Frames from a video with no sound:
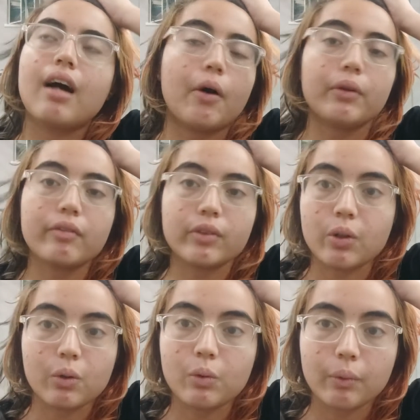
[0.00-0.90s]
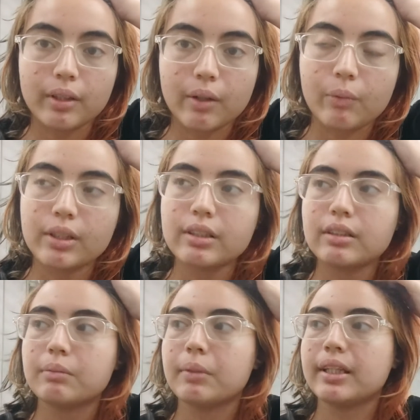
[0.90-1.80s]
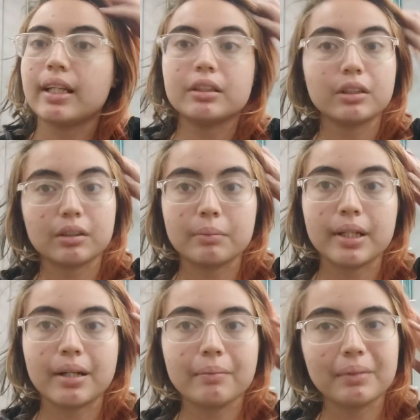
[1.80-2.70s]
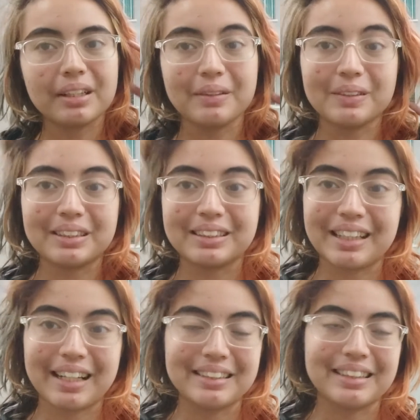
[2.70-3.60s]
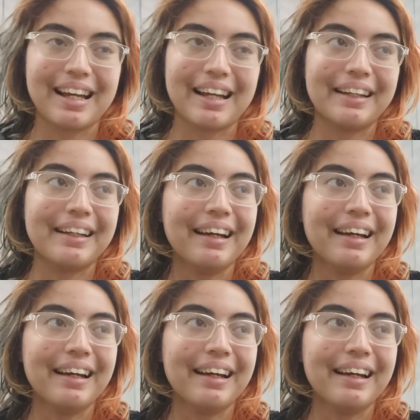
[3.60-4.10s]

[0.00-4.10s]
I'll never know what that was, but that cheered me up. He was such a nice guy.